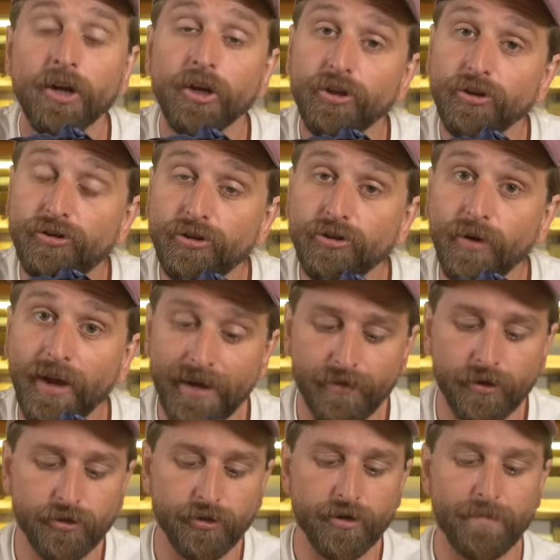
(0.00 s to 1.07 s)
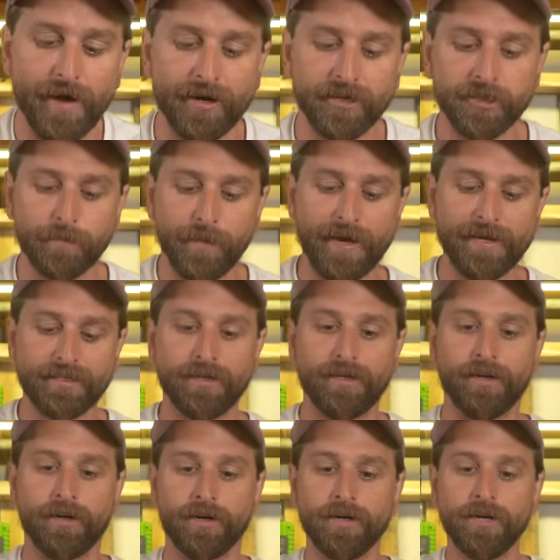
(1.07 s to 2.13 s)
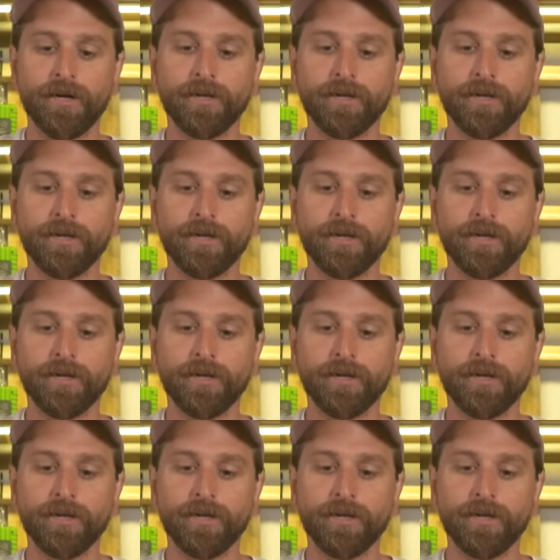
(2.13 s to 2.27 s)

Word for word: You do have a good amount of space in here.